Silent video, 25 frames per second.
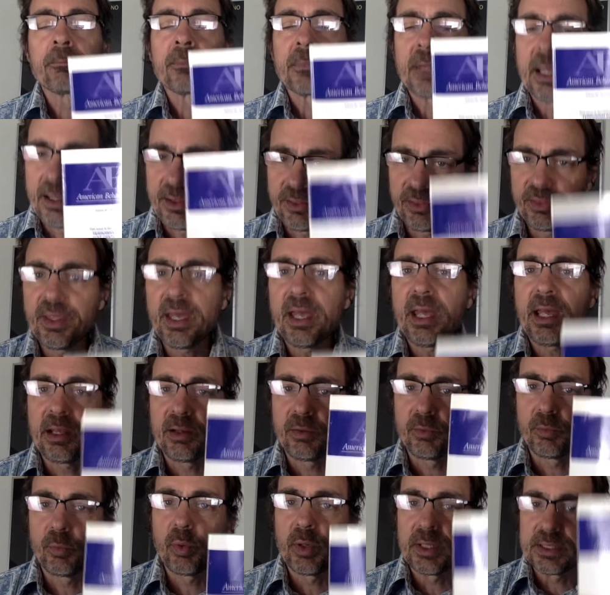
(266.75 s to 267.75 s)
And
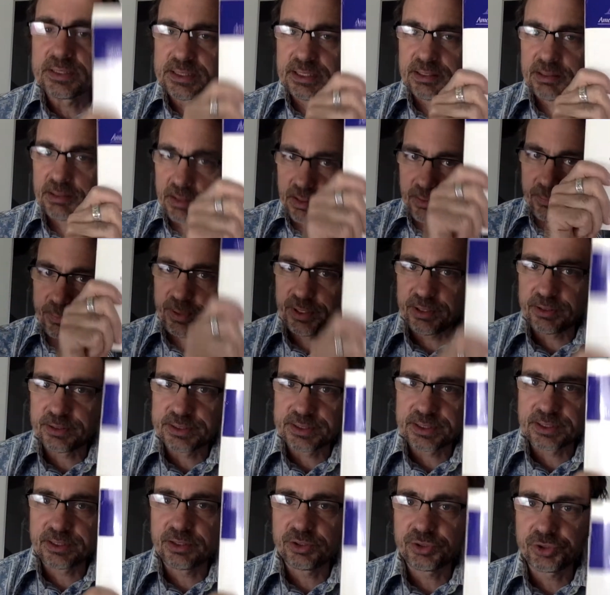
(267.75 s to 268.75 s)
then once it appears
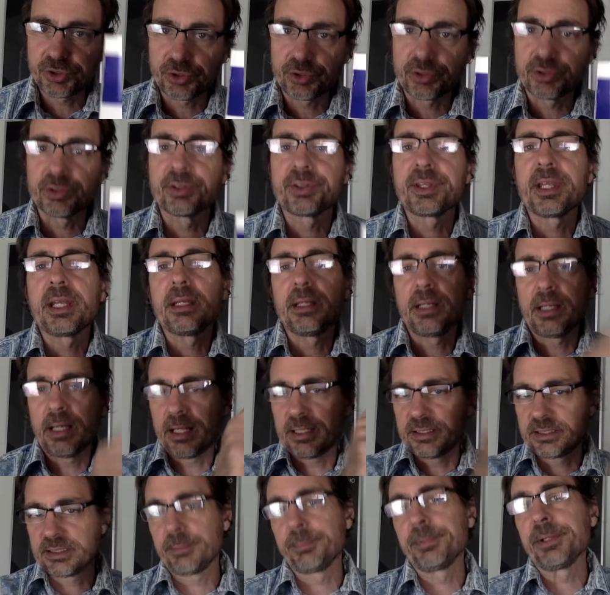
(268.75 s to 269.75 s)
in the journal, then it
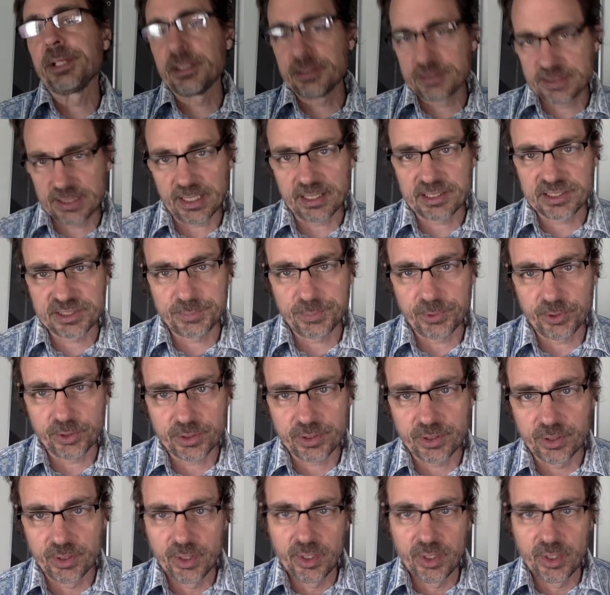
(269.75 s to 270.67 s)
ends up in a textbook